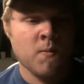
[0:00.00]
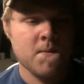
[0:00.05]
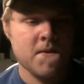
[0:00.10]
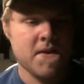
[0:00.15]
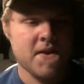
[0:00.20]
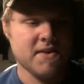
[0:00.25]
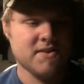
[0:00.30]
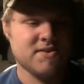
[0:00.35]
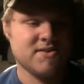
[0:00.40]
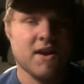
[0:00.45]

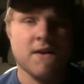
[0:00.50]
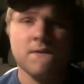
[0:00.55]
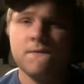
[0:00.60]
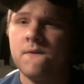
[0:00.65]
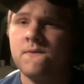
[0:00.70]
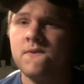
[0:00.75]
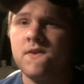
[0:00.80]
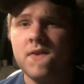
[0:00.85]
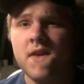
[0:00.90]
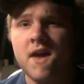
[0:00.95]
It's got
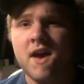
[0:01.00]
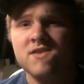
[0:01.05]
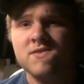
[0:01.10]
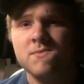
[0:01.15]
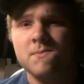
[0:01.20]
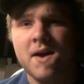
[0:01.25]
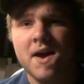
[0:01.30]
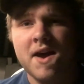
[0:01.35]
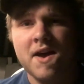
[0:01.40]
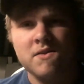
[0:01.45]

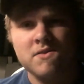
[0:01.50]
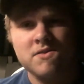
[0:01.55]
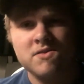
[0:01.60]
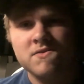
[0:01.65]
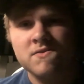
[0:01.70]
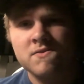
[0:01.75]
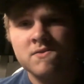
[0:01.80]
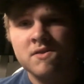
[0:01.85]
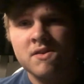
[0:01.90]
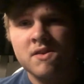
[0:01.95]
50,000
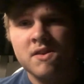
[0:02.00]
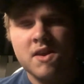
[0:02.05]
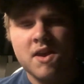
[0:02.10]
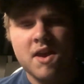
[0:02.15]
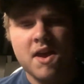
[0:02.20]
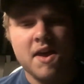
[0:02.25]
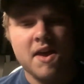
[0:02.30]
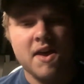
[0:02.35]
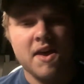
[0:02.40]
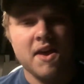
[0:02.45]
miles.
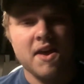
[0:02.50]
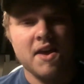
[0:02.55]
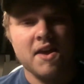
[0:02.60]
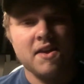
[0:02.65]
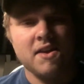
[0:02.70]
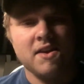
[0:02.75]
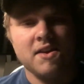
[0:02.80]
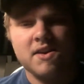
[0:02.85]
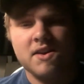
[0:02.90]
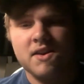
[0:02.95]

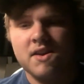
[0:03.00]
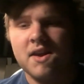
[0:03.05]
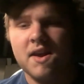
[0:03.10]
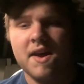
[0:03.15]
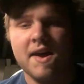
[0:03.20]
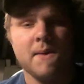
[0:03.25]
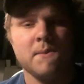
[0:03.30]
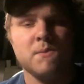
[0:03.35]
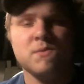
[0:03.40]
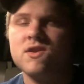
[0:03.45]
And
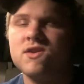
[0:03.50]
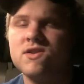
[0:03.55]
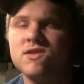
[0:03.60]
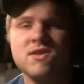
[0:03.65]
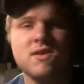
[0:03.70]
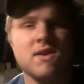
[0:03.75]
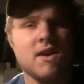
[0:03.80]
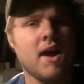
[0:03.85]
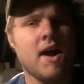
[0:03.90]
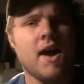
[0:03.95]
I'm
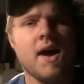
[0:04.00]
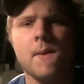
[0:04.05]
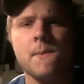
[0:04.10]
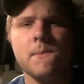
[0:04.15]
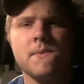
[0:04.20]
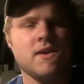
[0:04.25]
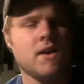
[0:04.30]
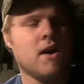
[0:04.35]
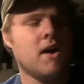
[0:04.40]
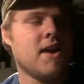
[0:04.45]

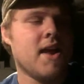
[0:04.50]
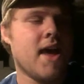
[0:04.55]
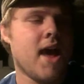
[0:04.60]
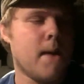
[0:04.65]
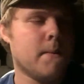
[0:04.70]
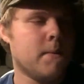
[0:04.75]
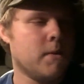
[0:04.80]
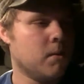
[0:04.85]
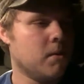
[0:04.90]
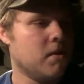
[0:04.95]
beyond
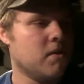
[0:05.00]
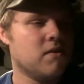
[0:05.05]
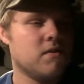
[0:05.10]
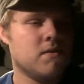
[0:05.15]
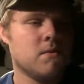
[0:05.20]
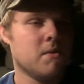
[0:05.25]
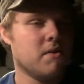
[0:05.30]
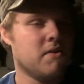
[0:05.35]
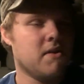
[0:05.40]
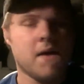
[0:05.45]
happy
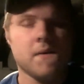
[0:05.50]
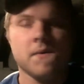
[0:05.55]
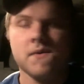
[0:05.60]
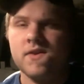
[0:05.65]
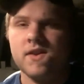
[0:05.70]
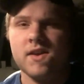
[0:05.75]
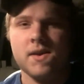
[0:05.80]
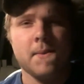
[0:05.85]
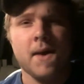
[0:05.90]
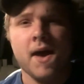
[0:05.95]
with
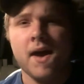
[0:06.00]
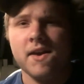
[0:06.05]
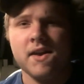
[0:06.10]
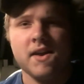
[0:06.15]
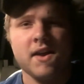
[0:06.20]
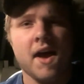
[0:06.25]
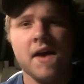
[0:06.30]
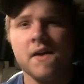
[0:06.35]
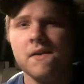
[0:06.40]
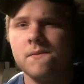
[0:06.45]
everything about it.